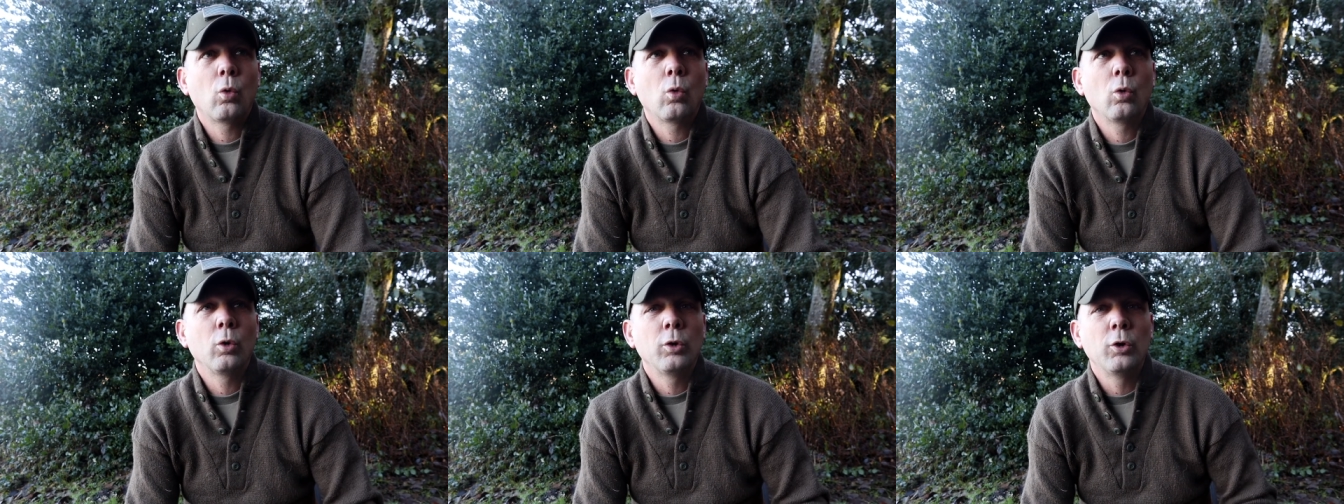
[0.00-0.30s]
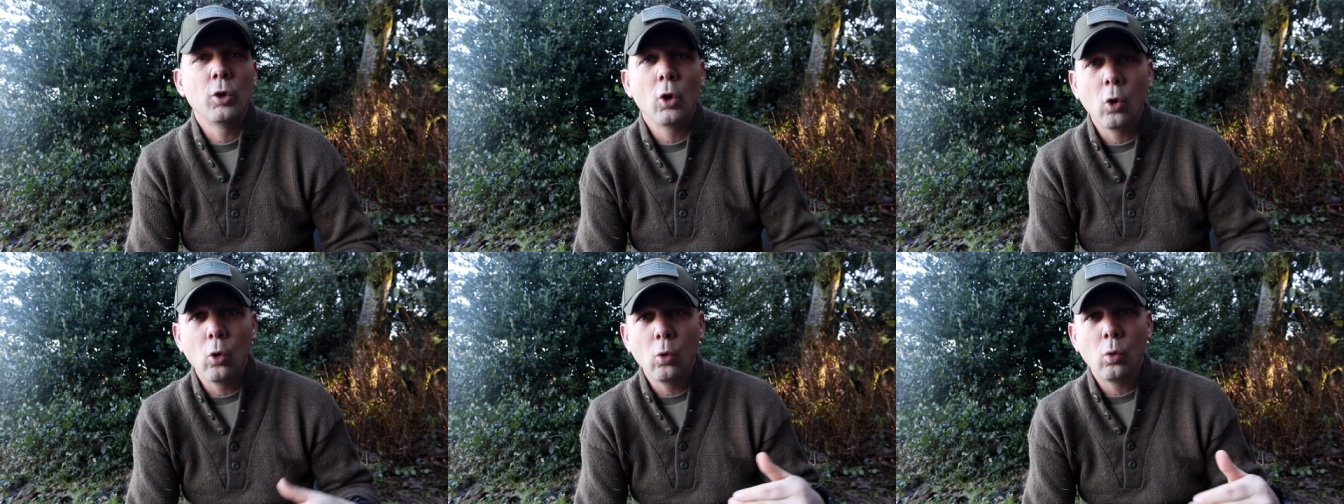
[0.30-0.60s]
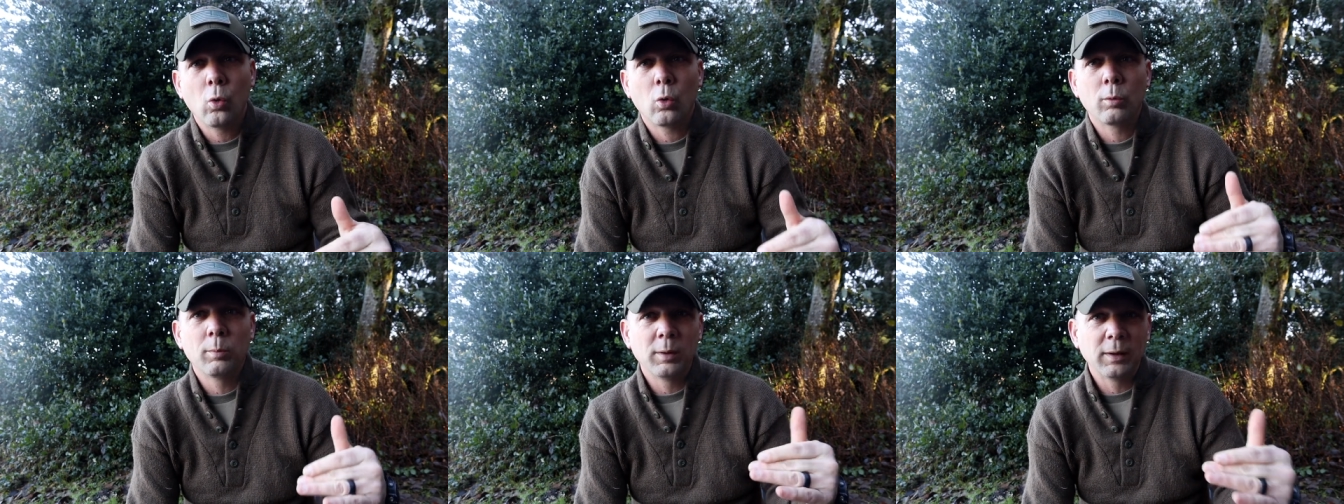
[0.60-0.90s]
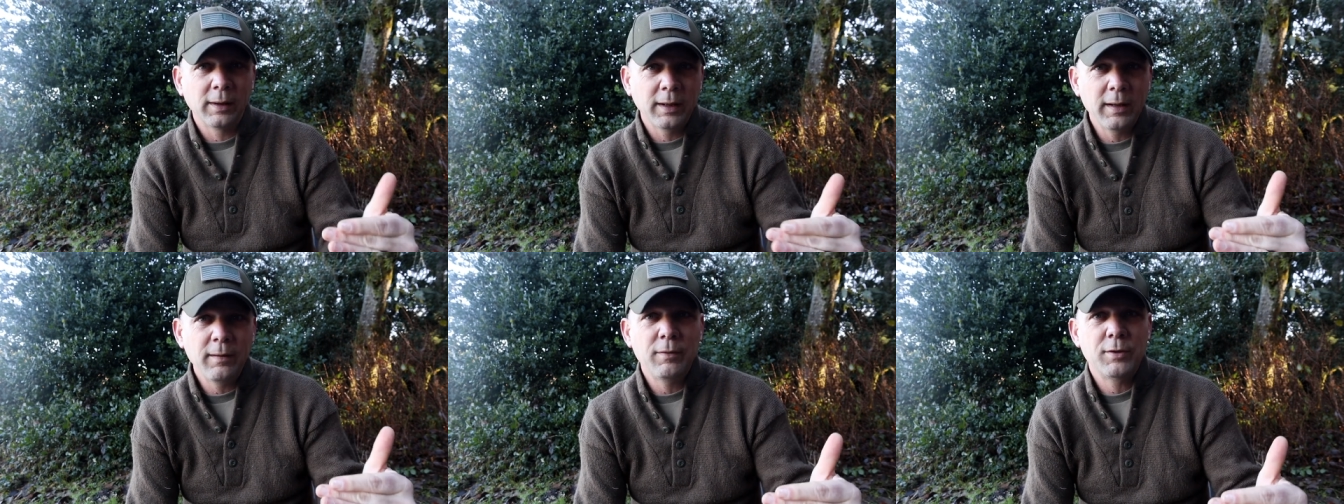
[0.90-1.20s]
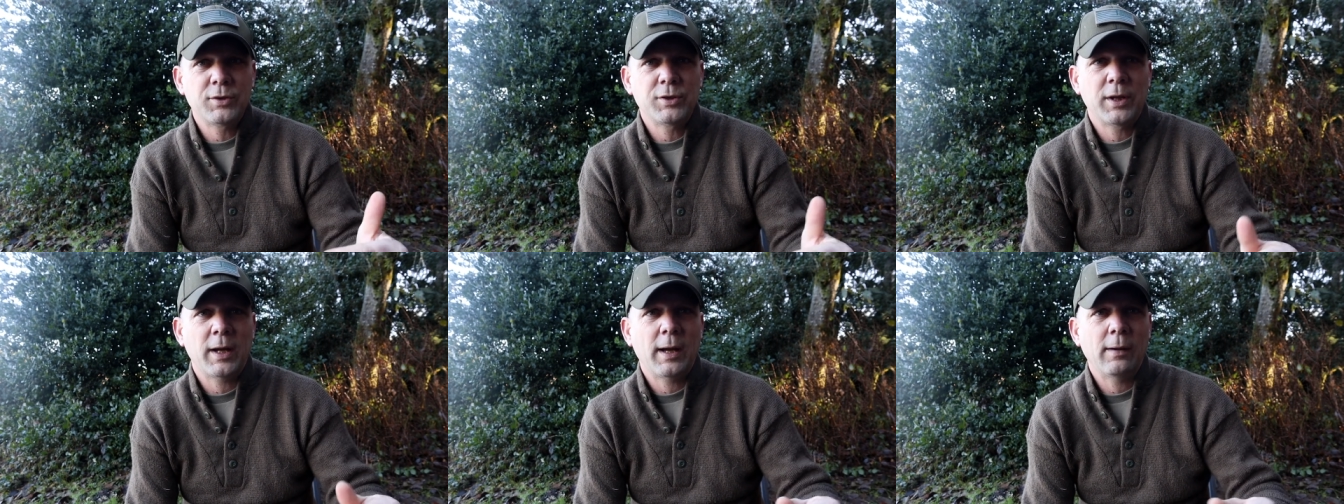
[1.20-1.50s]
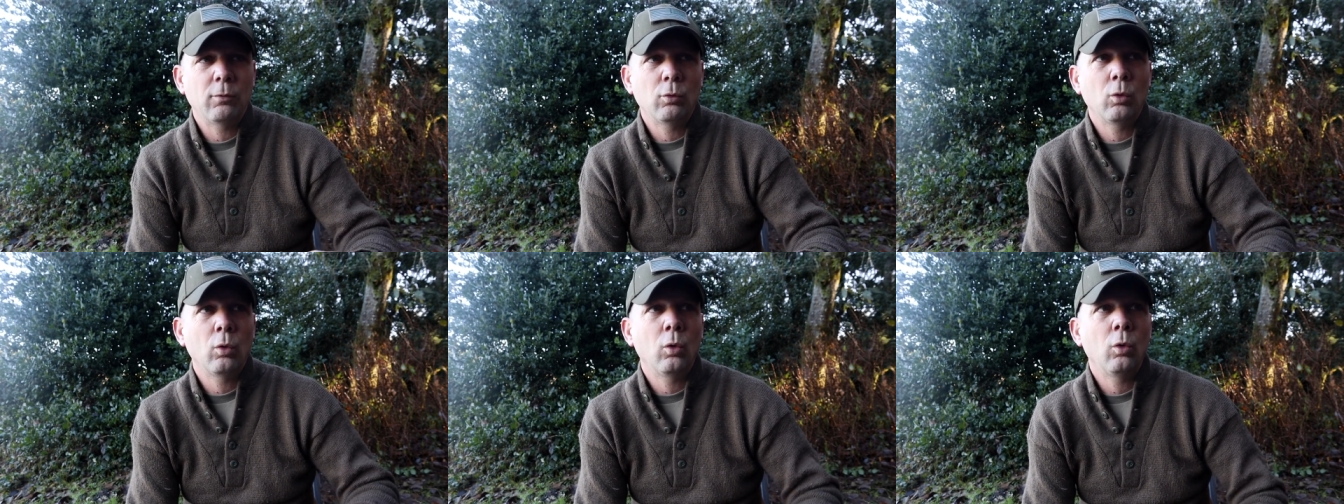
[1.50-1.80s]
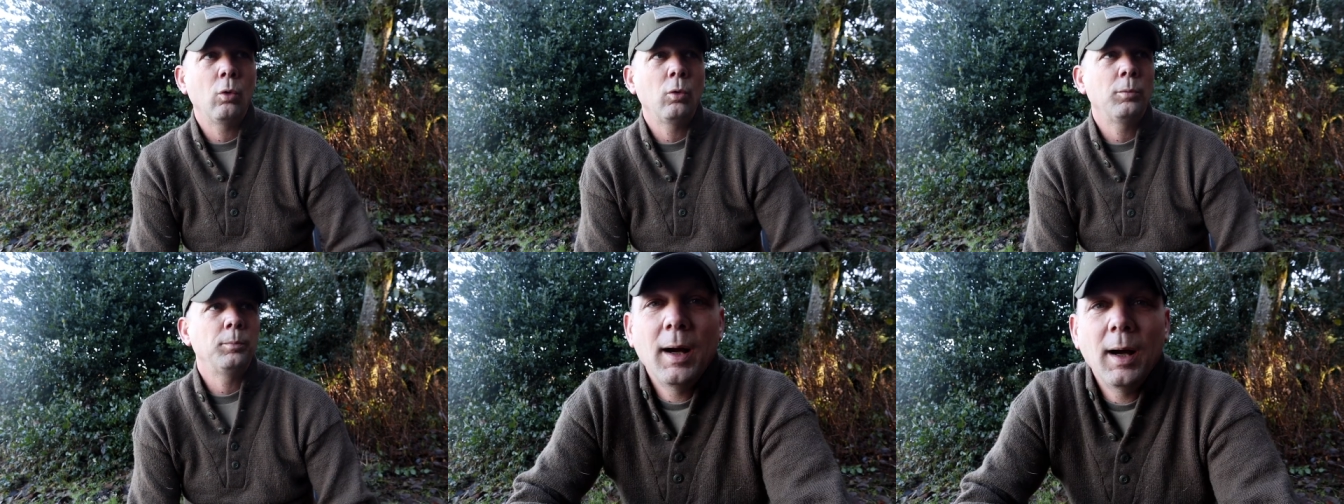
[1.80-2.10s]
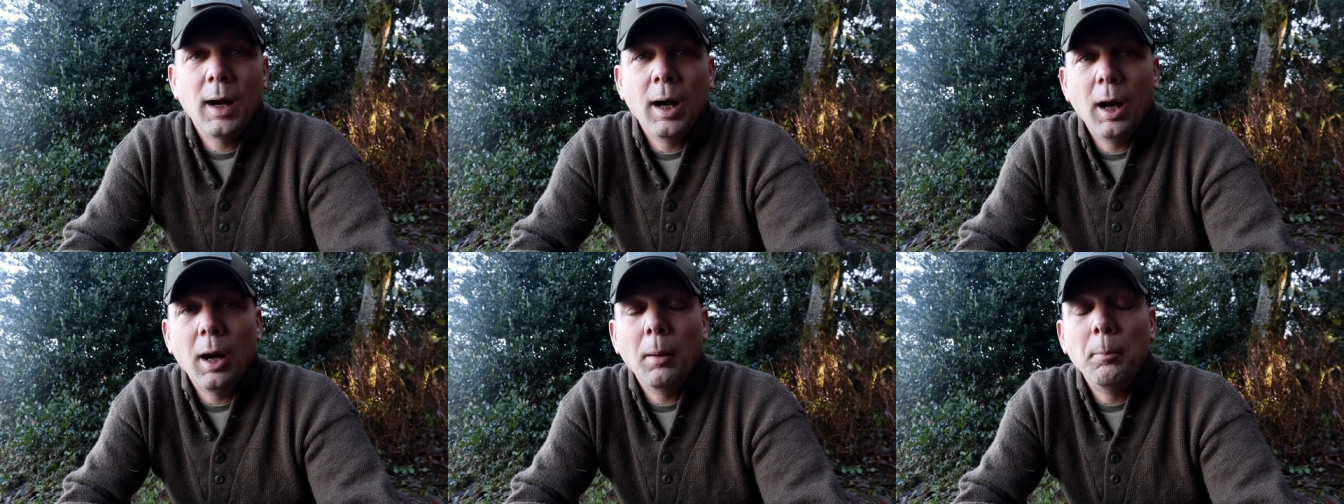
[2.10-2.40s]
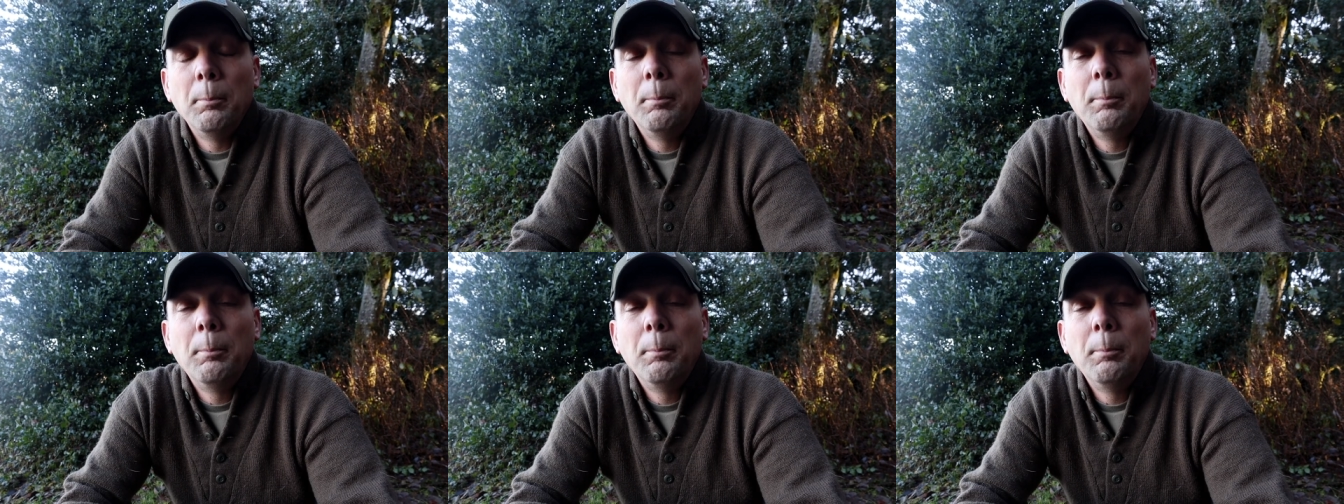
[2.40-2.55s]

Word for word: or know or believe that you have a role, uh,